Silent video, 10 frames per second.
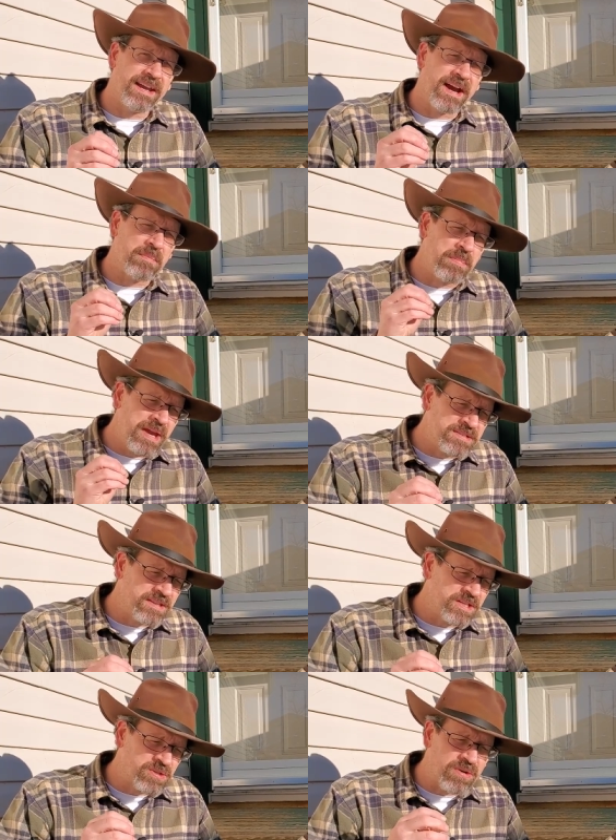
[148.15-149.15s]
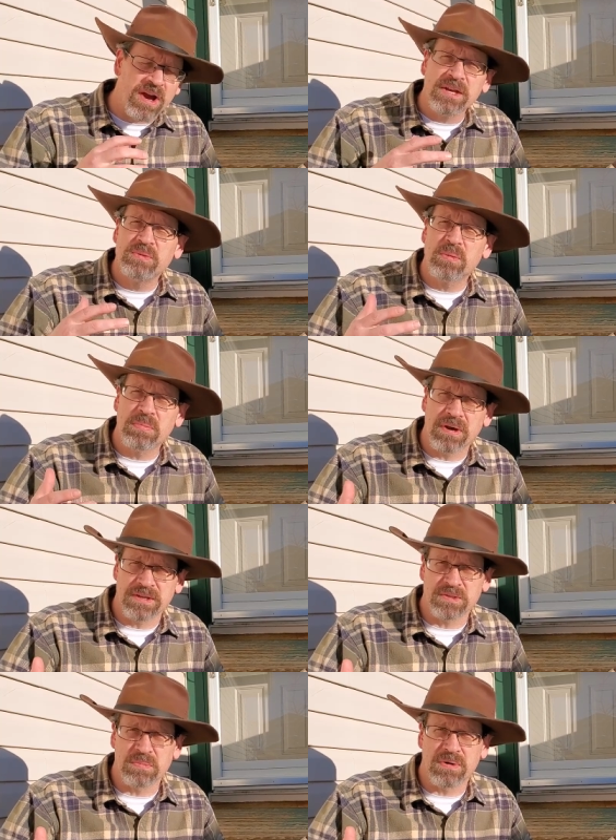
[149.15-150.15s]
i basically tried to
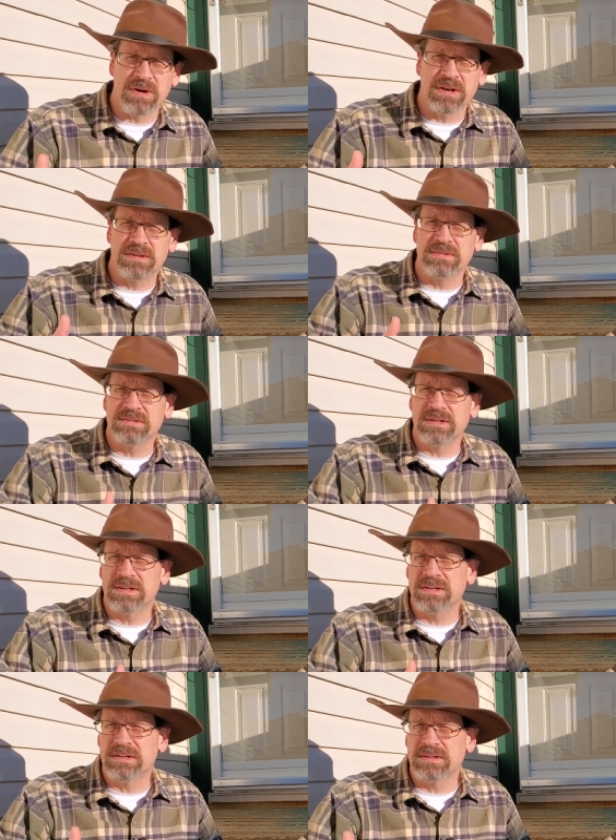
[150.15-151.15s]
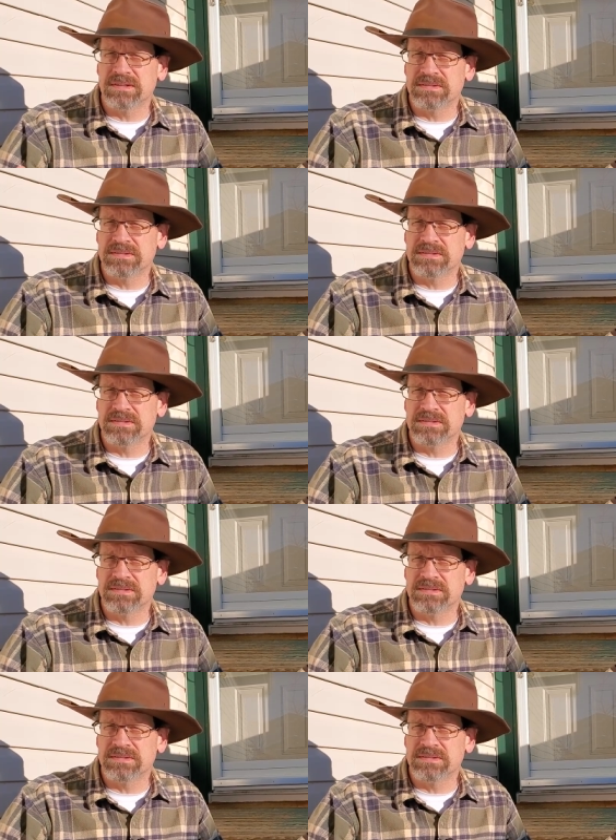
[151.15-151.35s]
impress upon the